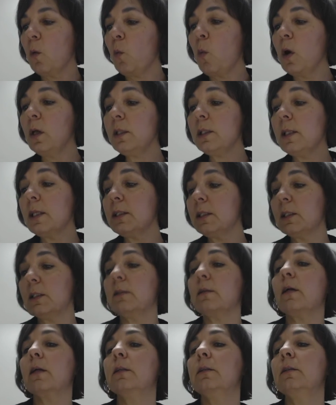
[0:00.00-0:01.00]
Once that's
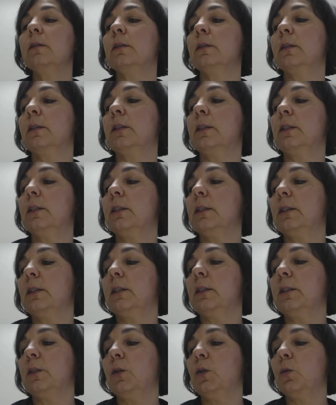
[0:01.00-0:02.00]
done,
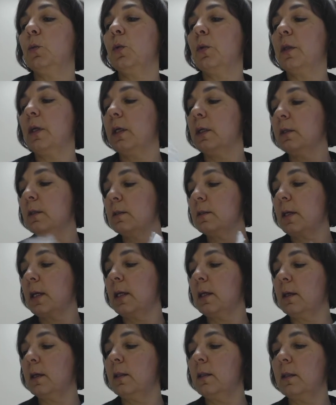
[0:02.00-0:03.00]
you will then
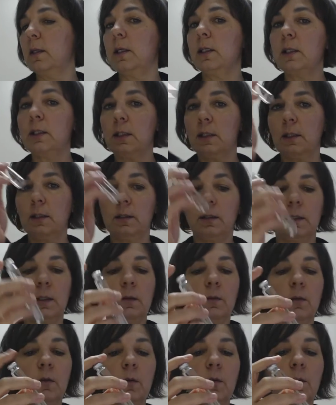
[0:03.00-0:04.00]
take these
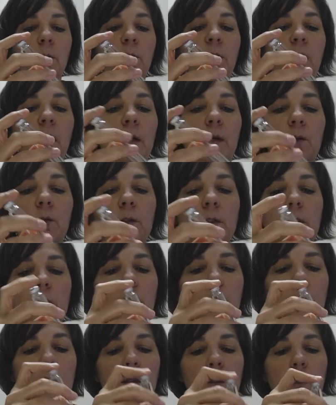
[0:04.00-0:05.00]
vials,
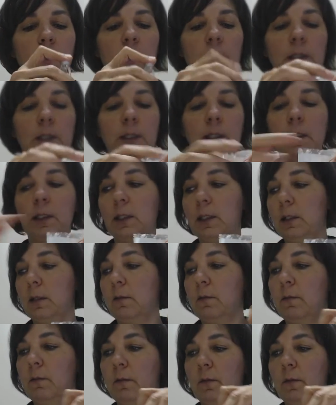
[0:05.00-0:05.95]
these 6,